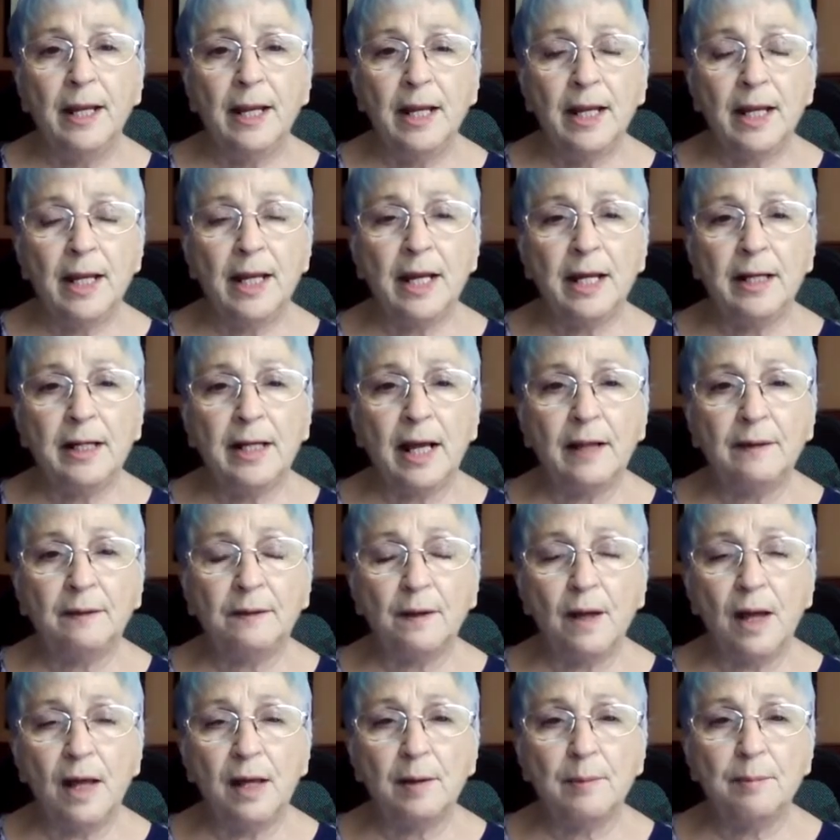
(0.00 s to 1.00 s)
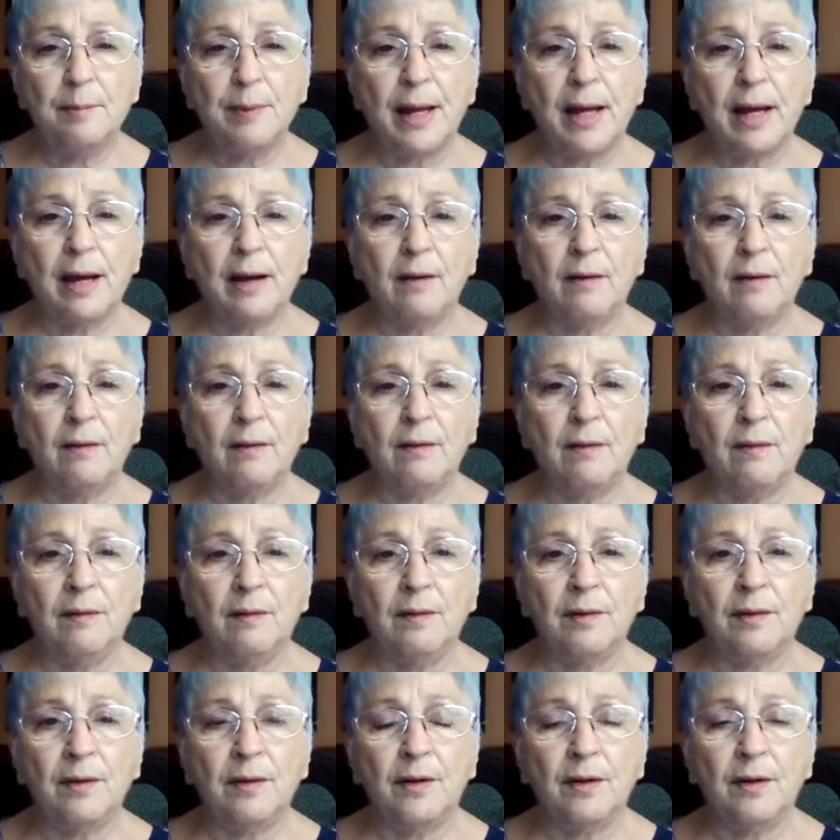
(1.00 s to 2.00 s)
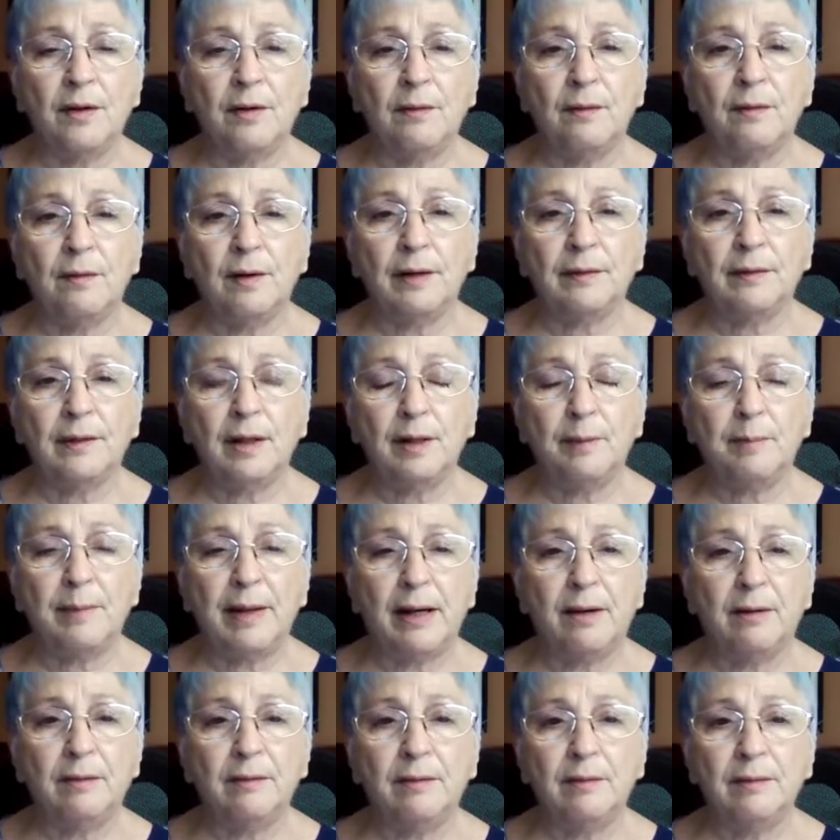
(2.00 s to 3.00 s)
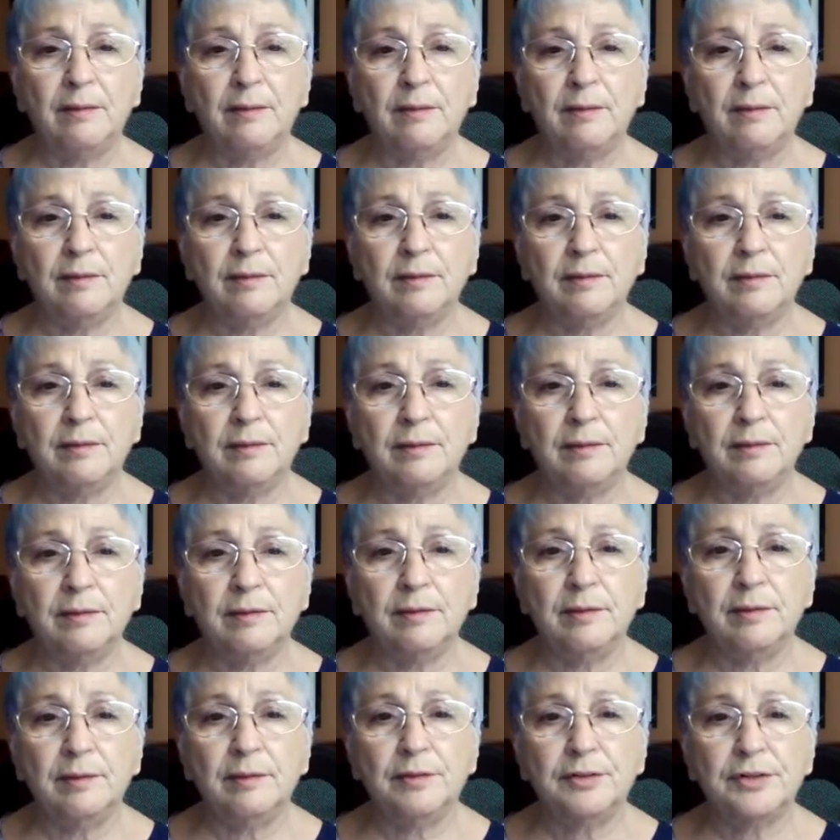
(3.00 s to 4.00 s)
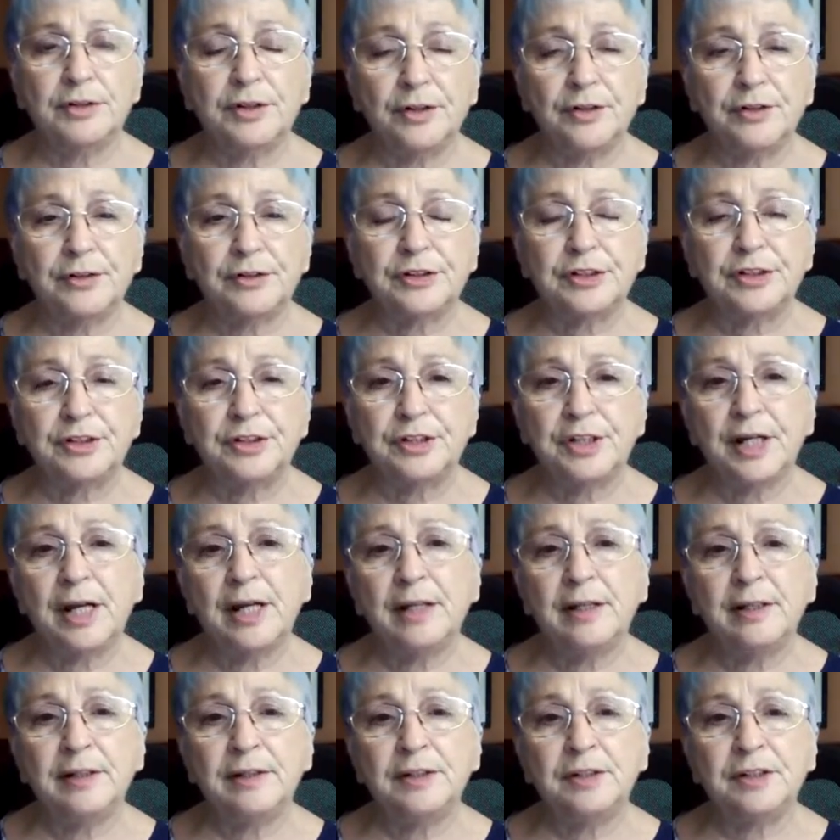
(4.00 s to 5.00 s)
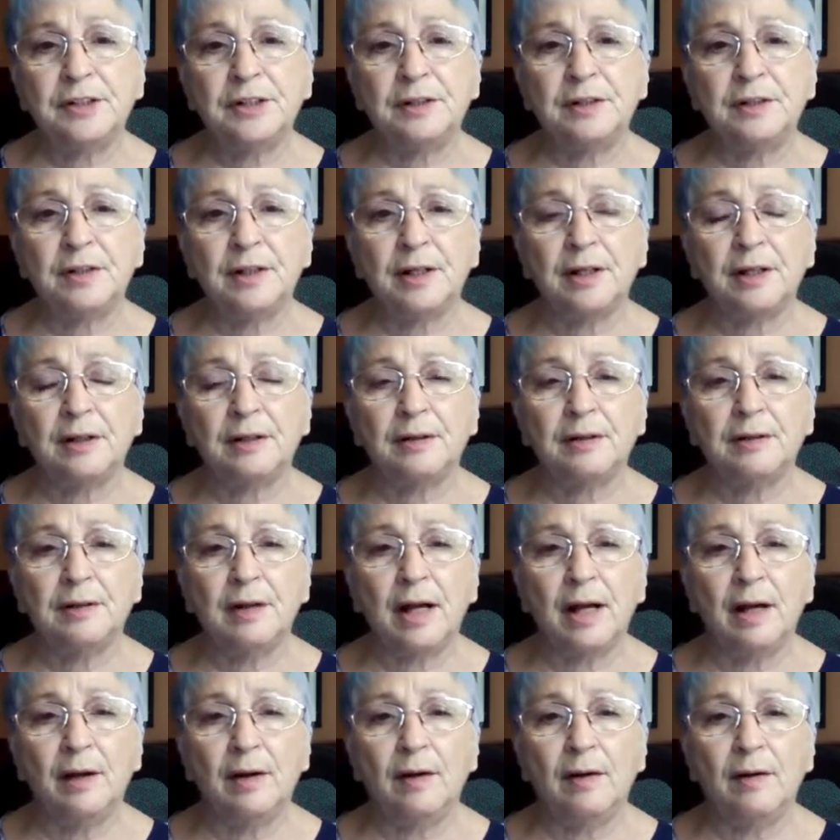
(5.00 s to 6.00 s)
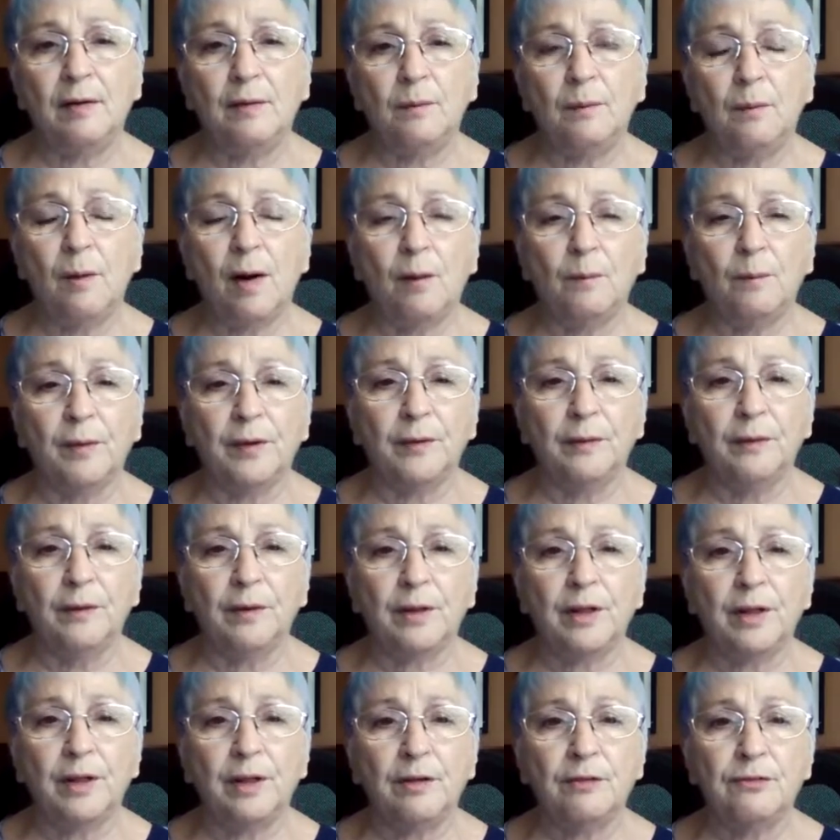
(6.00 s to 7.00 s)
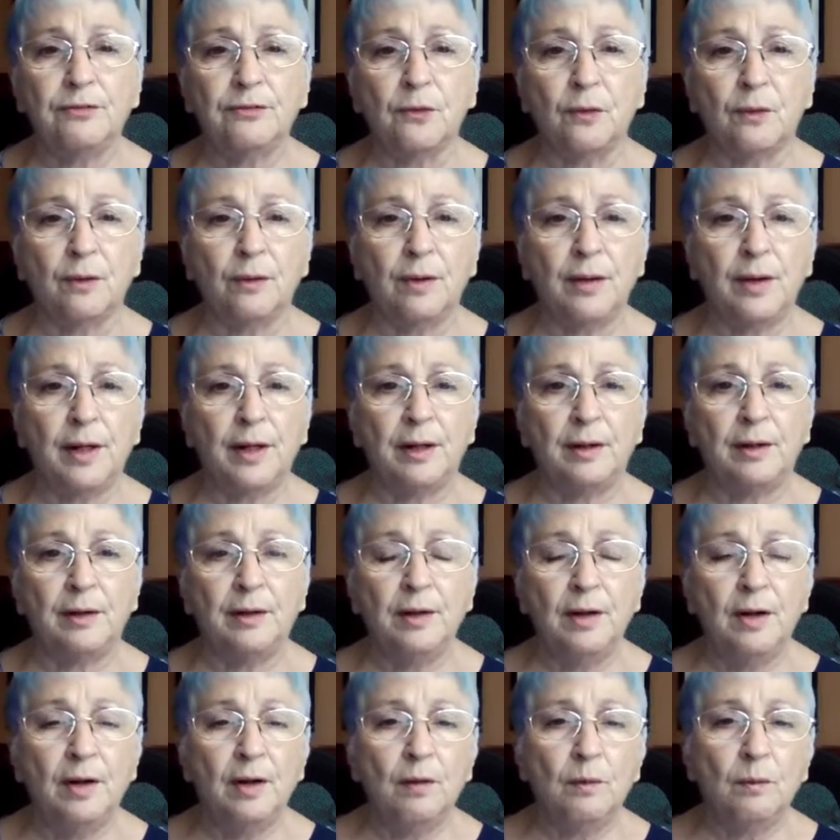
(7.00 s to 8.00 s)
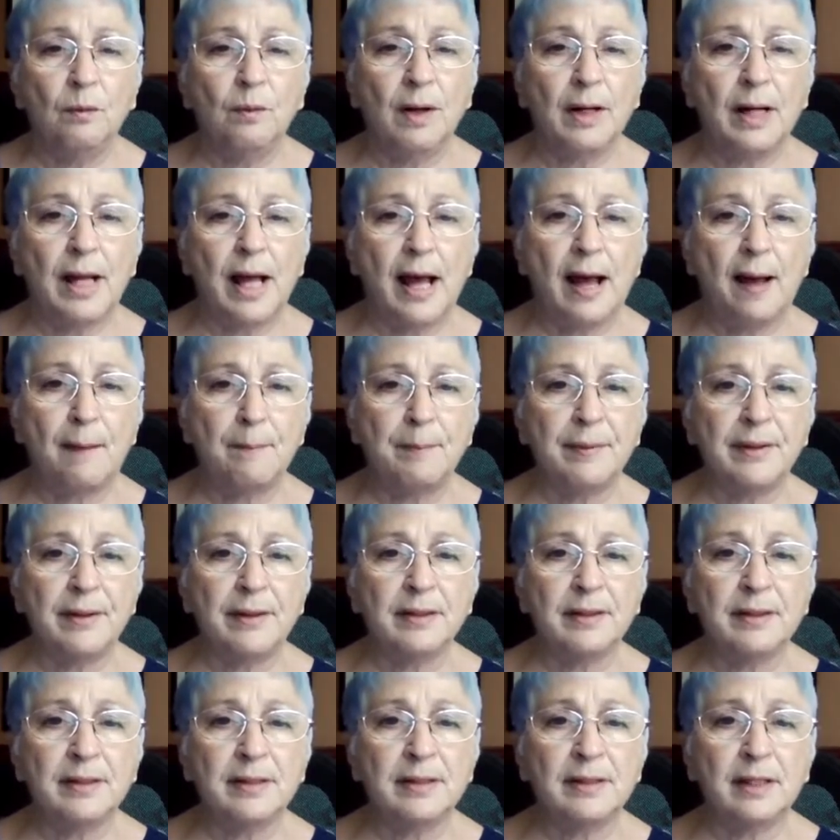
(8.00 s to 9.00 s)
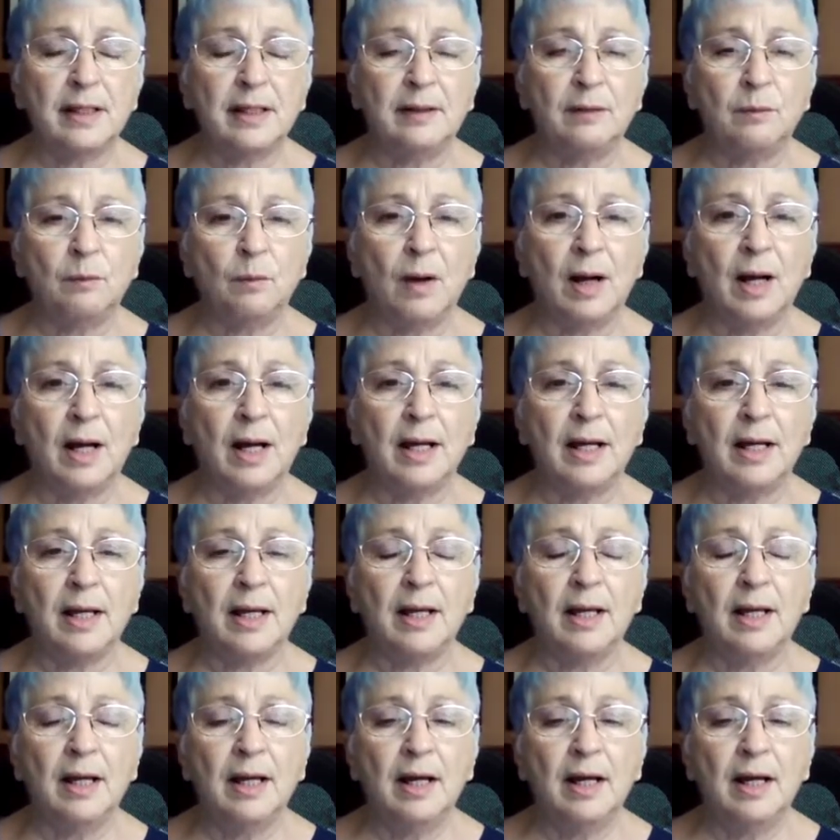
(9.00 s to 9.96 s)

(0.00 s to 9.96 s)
And I thought about church and change and what we're looking for and what happens and why.